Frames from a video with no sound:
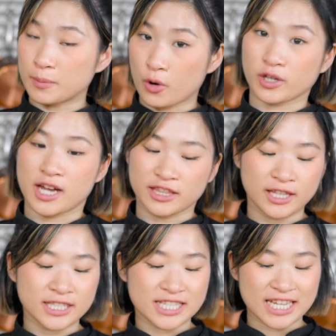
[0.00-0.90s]
the pork
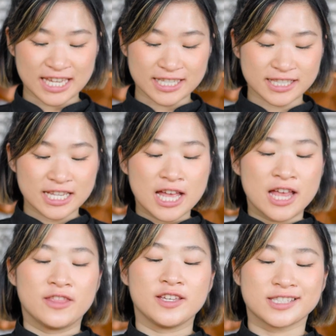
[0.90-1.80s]
cutlet, is
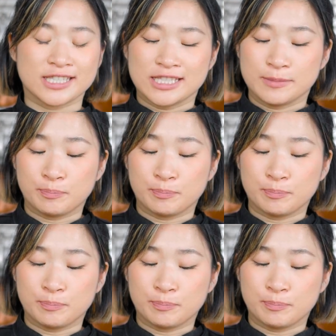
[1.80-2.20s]
these